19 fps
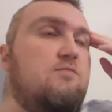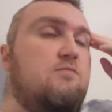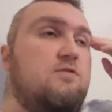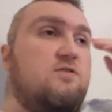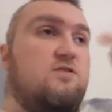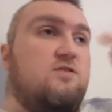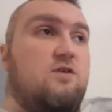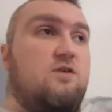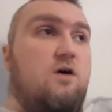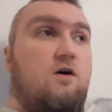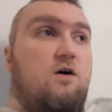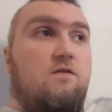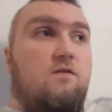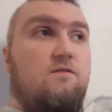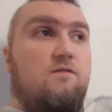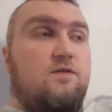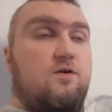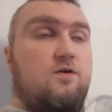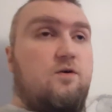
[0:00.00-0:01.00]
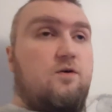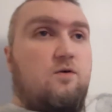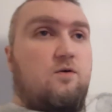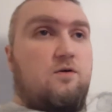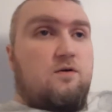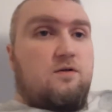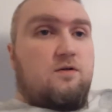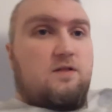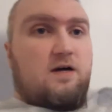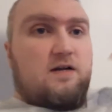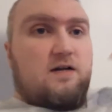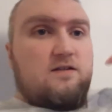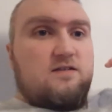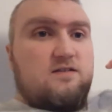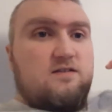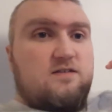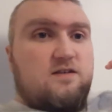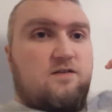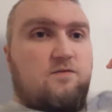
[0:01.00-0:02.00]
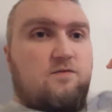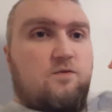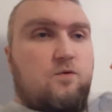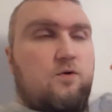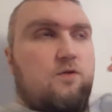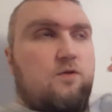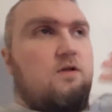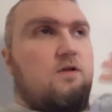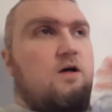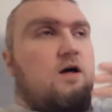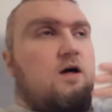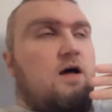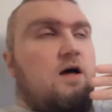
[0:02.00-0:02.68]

resolved or a lot of this stuff will